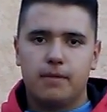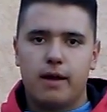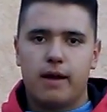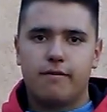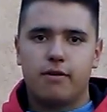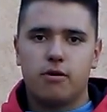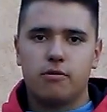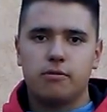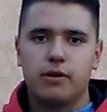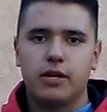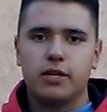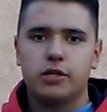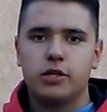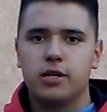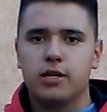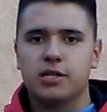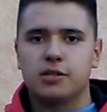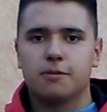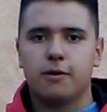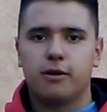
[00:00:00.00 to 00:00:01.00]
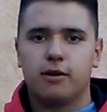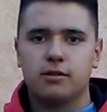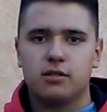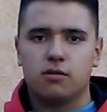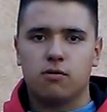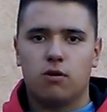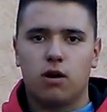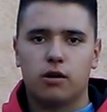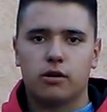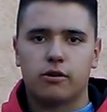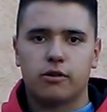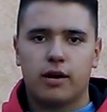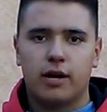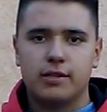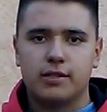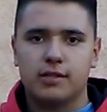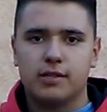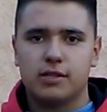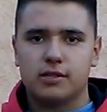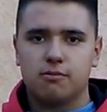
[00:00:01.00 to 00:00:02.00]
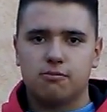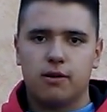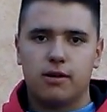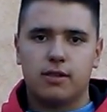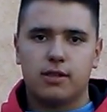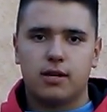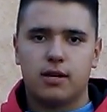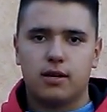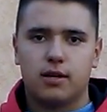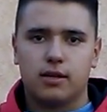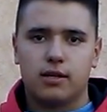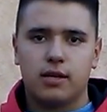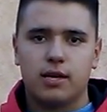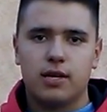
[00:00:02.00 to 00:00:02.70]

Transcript: Navajo Nation experienced a water crisis when the